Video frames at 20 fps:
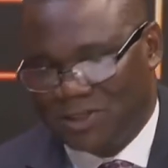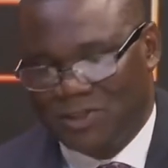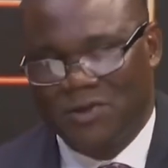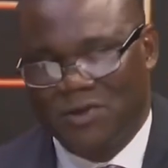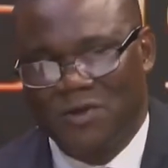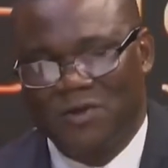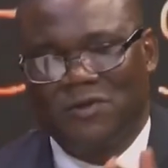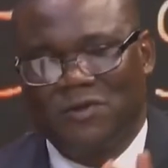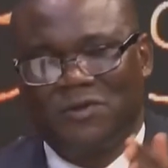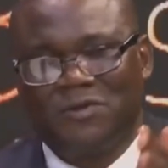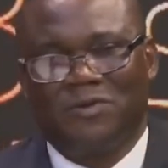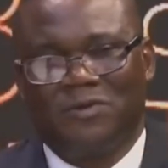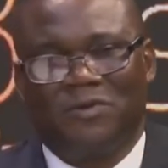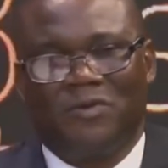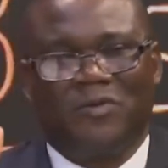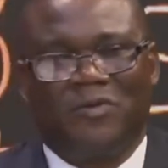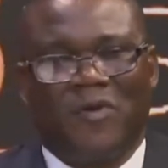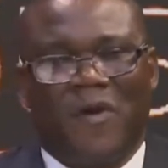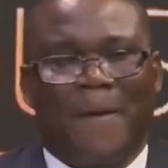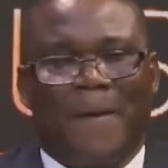So
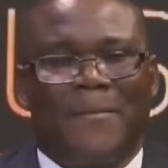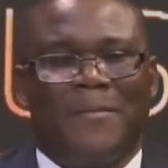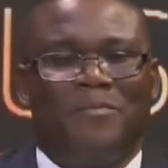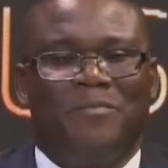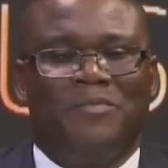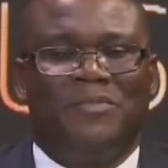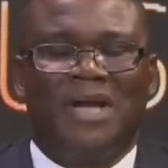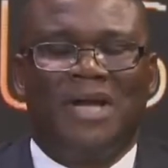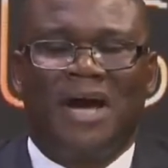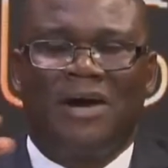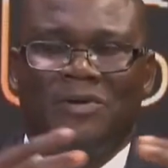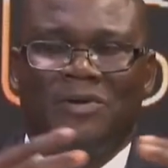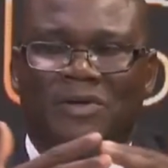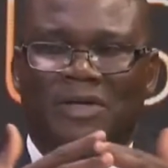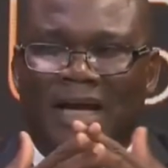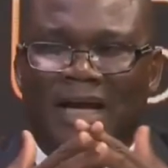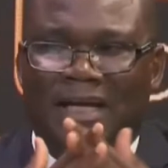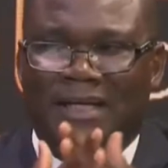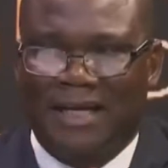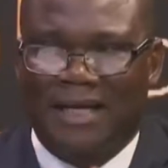to narrow
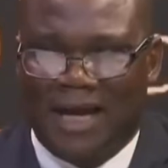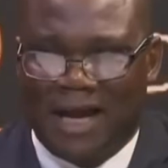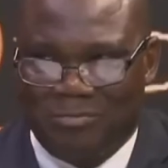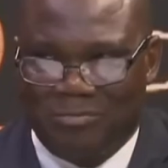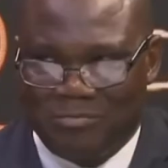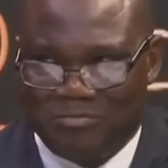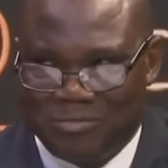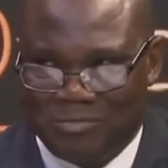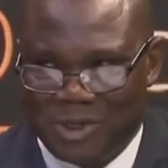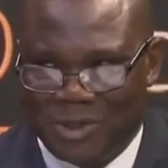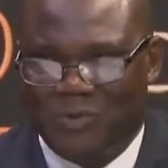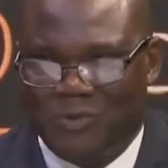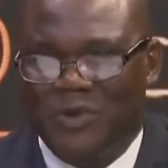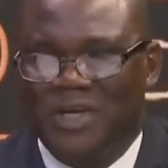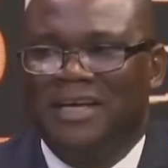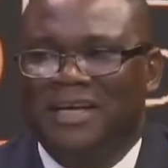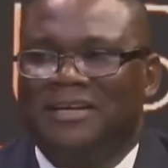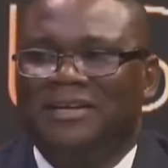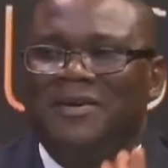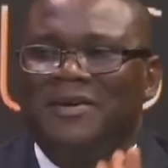that gap
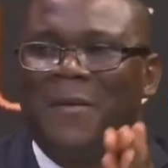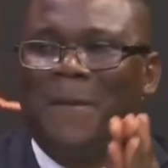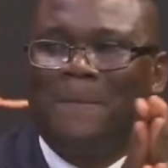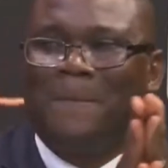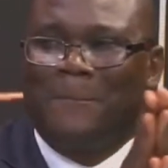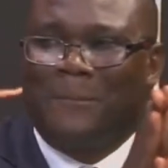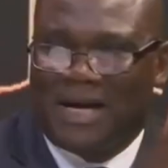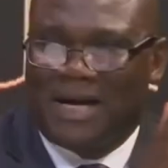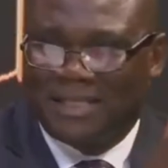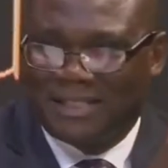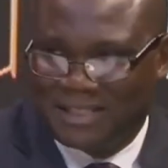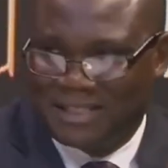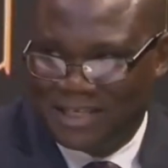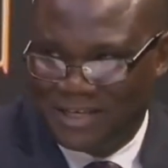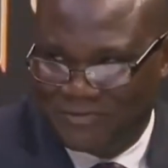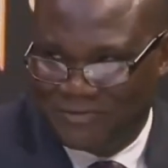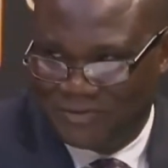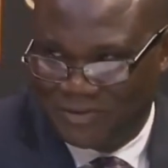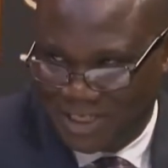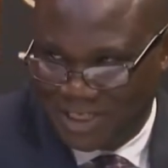between
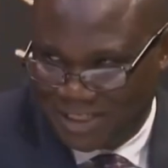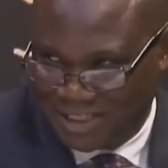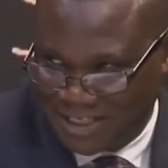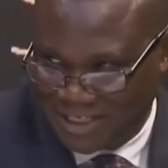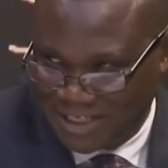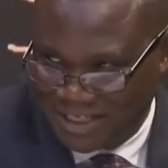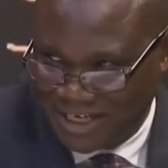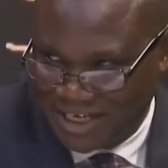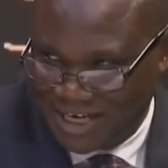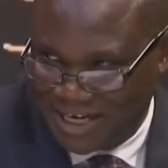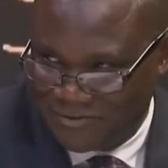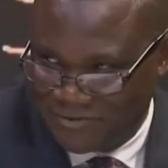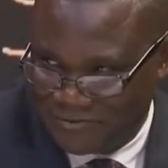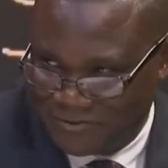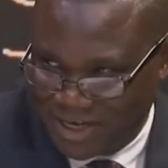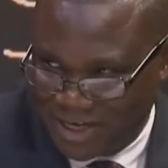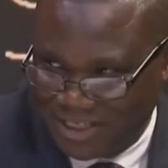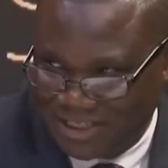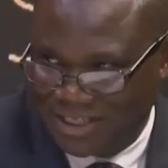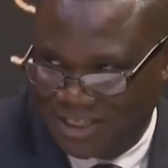perceived risk in
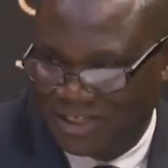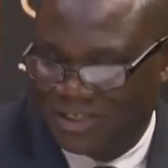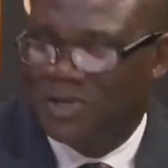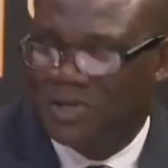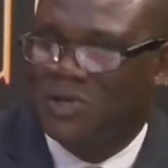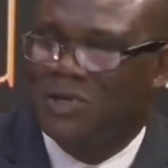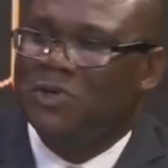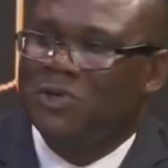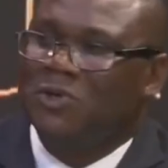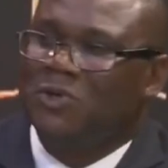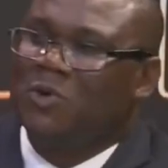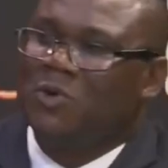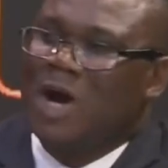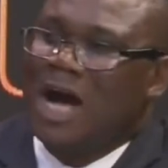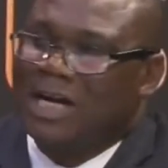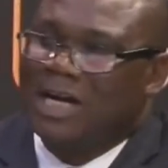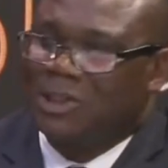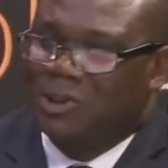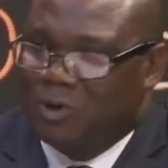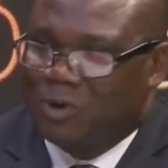investing to
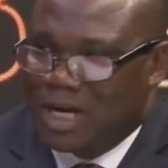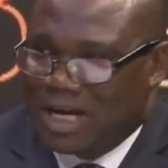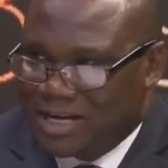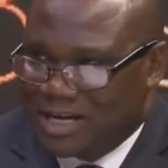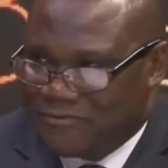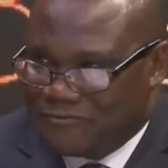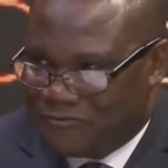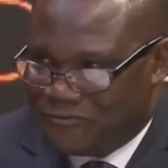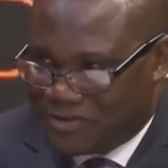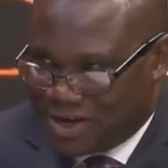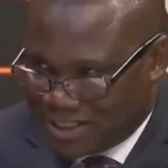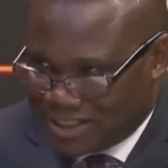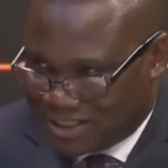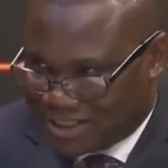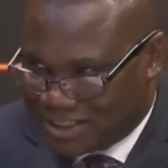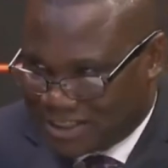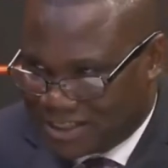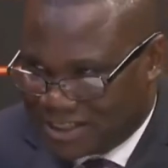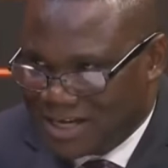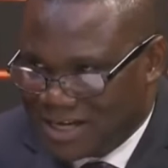actual
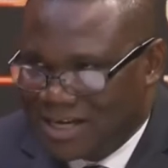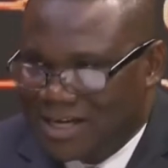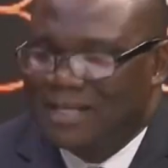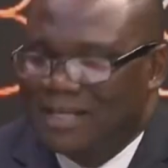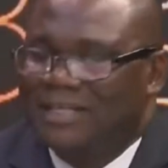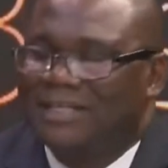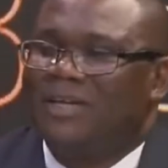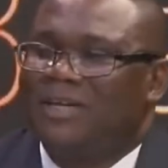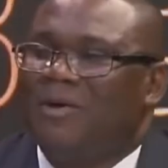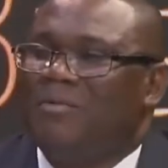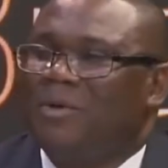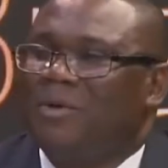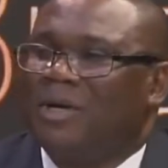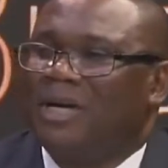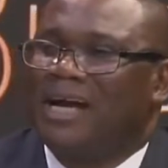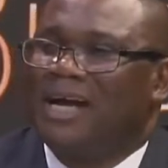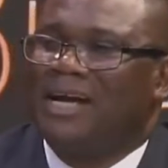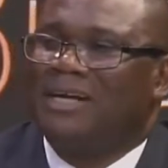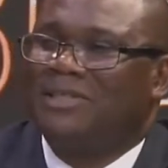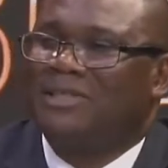investing, somebody
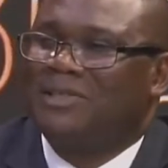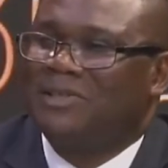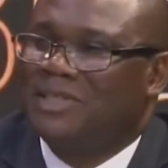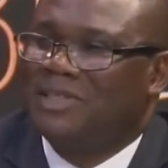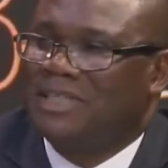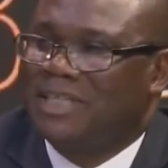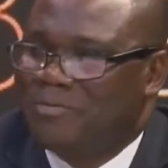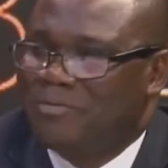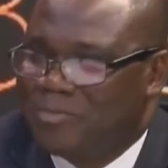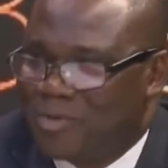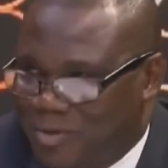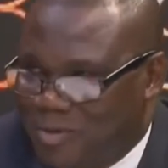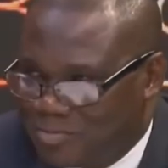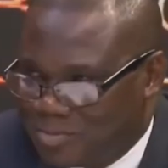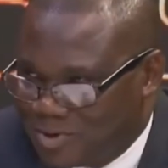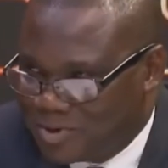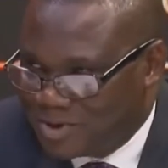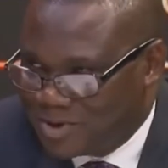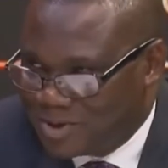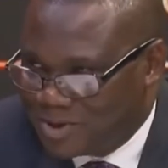has to step up
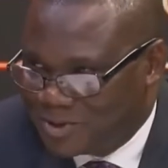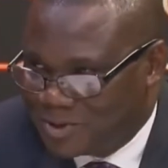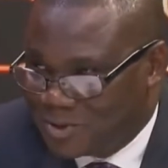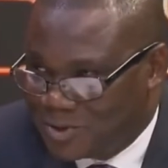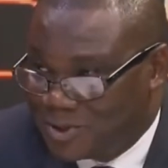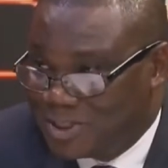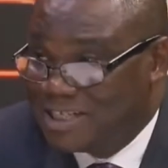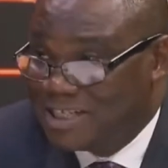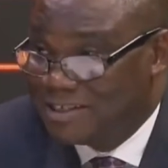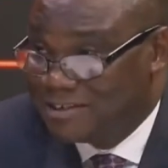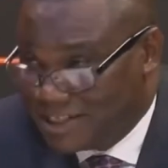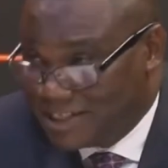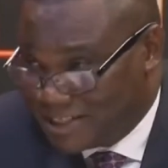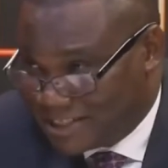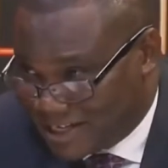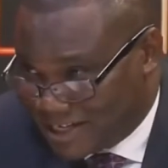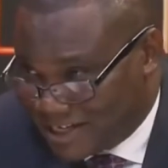to de-risk